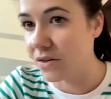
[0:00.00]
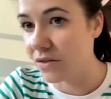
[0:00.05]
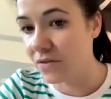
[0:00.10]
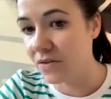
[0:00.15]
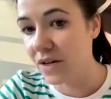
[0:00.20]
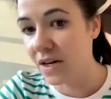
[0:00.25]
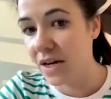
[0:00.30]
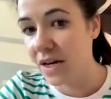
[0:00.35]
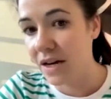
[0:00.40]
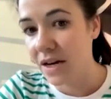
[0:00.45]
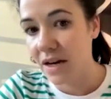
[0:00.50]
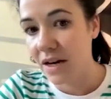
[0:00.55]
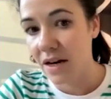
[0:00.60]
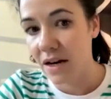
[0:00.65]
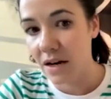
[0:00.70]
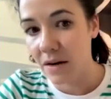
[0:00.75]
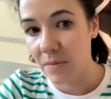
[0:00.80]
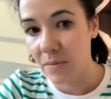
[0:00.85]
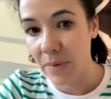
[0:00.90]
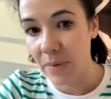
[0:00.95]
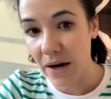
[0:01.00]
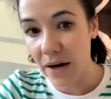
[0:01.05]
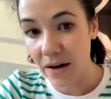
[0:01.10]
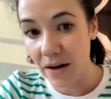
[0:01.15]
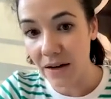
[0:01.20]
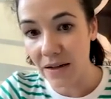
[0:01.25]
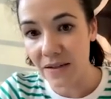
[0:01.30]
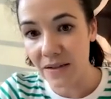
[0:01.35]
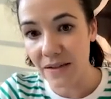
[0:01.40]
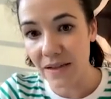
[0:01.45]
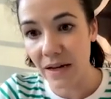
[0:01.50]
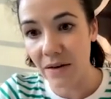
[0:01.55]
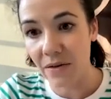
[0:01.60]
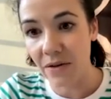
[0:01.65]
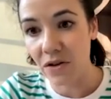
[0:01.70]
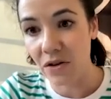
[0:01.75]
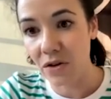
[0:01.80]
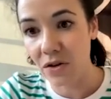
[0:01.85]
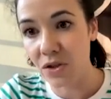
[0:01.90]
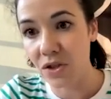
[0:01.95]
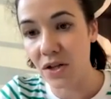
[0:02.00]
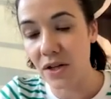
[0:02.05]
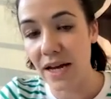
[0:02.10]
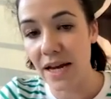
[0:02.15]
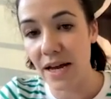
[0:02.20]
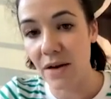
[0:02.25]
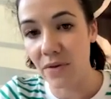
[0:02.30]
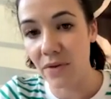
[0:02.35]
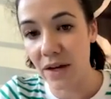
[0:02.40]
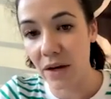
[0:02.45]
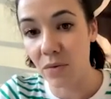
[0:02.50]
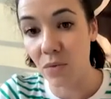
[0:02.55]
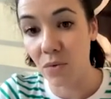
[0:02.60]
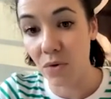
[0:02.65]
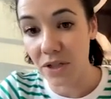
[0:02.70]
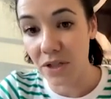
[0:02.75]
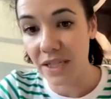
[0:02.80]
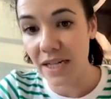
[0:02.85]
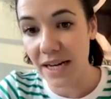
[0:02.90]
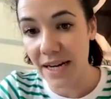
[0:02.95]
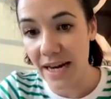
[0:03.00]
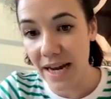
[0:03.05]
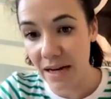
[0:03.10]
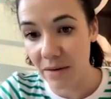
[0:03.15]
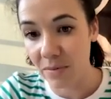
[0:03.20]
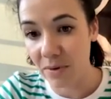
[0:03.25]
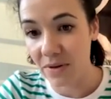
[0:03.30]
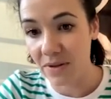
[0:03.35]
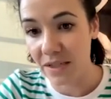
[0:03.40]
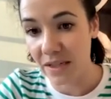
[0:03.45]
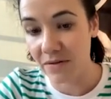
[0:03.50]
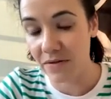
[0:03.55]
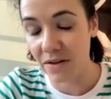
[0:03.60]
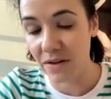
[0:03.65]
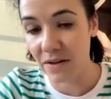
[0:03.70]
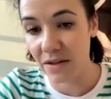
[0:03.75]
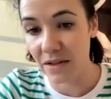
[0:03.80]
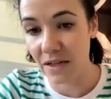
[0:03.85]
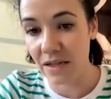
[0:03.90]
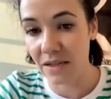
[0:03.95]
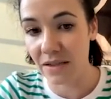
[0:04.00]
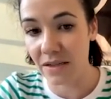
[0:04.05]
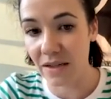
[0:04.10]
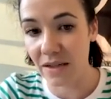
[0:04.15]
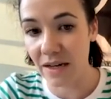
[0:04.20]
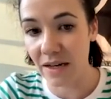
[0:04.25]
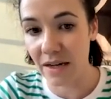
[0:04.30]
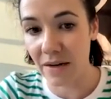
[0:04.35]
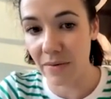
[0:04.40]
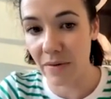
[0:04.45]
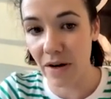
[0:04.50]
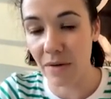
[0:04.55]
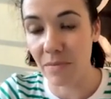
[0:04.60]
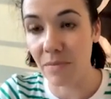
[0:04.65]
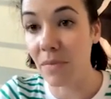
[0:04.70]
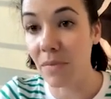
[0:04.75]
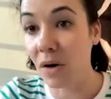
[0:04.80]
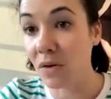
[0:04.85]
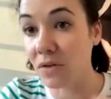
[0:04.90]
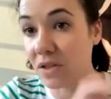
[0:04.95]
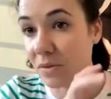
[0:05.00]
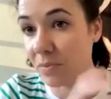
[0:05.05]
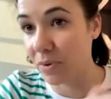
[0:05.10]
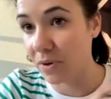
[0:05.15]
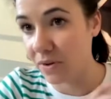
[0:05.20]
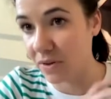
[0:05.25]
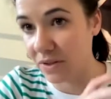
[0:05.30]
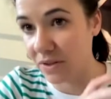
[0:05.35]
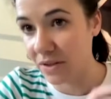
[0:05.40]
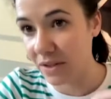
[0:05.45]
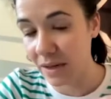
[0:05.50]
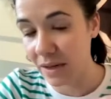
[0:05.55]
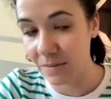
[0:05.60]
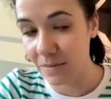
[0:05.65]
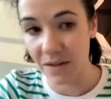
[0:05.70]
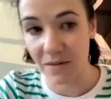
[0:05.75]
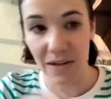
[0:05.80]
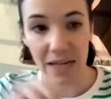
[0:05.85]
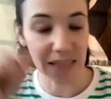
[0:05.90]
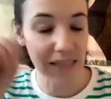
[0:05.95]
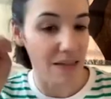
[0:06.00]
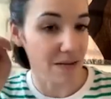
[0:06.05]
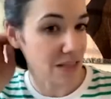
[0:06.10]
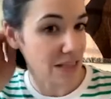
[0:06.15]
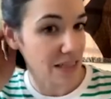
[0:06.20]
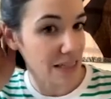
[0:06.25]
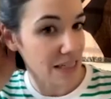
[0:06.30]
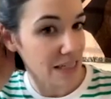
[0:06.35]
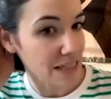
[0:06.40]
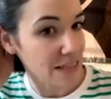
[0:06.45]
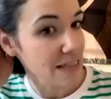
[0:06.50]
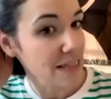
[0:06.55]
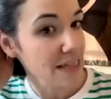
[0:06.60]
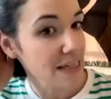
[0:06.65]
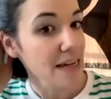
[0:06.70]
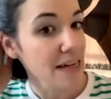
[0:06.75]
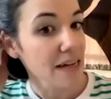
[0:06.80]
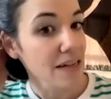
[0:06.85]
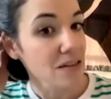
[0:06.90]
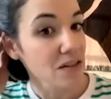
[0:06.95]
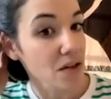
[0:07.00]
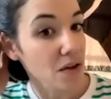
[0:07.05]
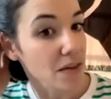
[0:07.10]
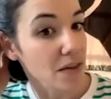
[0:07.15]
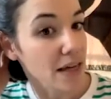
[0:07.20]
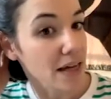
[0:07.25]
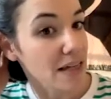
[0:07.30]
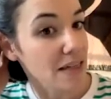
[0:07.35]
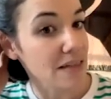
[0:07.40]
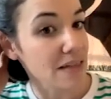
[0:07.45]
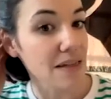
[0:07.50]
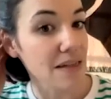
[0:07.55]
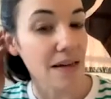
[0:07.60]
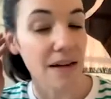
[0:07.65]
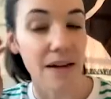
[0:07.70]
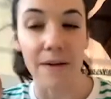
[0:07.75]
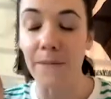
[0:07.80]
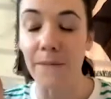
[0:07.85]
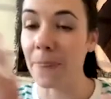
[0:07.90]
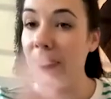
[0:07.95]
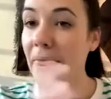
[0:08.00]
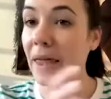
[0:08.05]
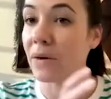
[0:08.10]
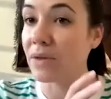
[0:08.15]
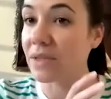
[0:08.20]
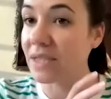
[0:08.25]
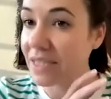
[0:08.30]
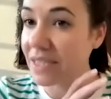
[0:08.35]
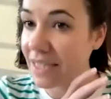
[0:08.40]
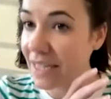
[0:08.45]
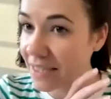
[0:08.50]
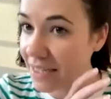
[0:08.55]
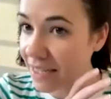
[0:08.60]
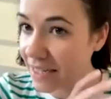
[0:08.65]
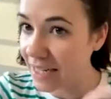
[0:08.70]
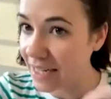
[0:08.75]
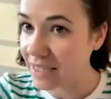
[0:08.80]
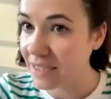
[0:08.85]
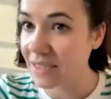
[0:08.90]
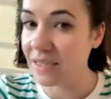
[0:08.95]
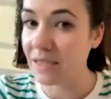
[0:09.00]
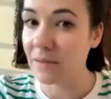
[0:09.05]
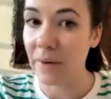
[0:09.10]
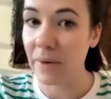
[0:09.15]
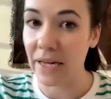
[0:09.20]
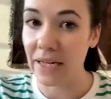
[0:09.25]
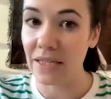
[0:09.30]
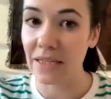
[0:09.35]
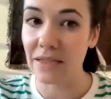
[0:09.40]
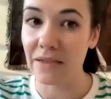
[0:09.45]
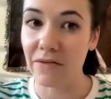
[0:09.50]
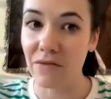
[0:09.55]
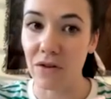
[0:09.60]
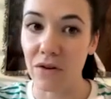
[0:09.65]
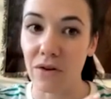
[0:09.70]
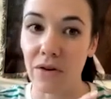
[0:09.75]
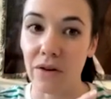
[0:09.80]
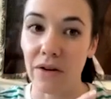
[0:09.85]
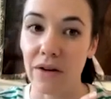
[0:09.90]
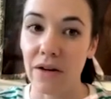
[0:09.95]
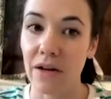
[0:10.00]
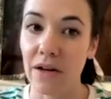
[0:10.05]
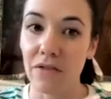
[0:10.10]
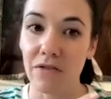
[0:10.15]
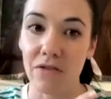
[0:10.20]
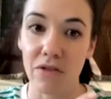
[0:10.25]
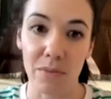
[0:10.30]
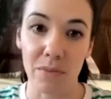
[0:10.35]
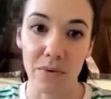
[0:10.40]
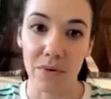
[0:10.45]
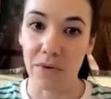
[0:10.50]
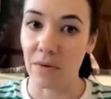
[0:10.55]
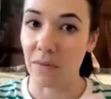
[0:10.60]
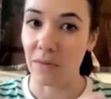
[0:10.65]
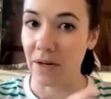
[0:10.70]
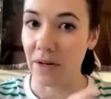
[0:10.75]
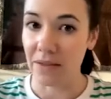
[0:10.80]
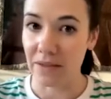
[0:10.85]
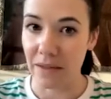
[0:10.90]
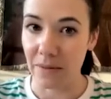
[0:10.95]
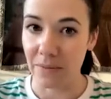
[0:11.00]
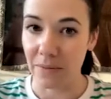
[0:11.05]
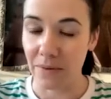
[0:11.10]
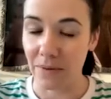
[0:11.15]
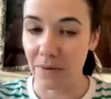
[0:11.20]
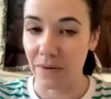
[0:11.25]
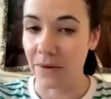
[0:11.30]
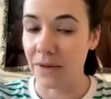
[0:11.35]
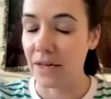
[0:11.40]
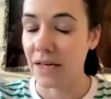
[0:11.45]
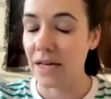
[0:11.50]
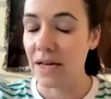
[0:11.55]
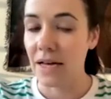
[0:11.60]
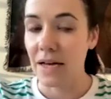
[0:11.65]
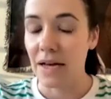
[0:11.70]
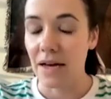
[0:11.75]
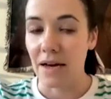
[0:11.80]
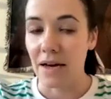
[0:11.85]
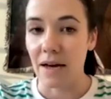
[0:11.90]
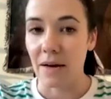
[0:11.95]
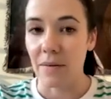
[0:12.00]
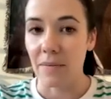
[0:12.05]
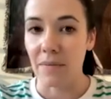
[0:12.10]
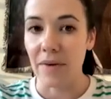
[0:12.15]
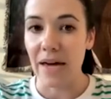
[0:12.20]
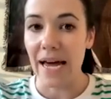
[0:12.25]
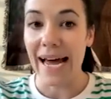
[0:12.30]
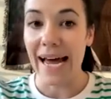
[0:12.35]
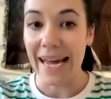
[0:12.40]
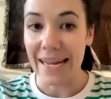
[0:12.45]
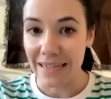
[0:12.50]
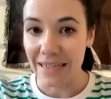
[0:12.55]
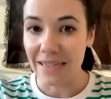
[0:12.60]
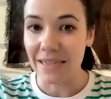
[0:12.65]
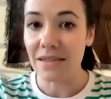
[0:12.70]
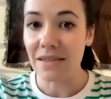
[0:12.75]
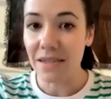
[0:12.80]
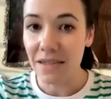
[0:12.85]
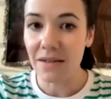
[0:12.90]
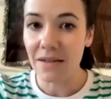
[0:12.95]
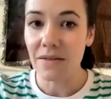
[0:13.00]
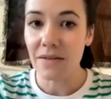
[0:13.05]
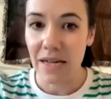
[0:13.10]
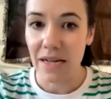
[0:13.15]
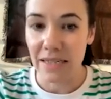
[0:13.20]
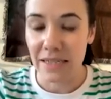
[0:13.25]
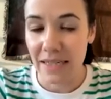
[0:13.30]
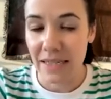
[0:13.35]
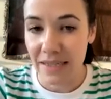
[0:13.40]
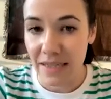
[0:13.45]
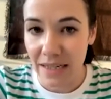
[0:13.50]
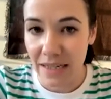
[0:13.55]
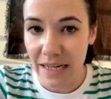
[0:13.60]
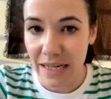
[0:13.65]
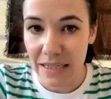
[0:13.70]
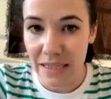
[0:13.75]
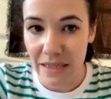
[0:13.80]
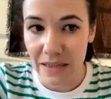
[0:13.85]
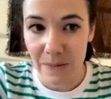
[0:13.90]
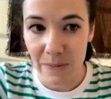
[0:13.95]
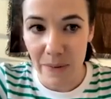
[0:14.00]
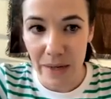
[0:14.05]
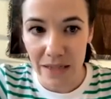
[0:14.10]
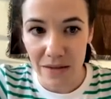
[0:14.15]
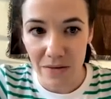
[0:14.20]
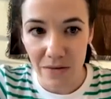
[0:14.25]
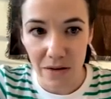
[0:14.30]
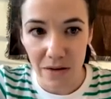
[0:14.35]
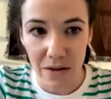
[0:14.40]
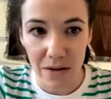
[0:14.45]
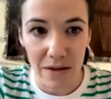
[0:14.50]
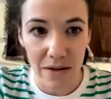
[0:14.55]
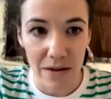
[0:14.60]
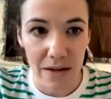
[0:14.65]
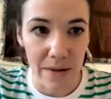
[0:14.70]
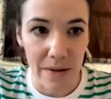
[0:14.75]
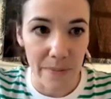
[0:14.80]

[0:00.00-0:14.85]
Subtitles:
of parks that would enable different multiple types of activities, so that there was a designated space for football, basketball, and a designated space for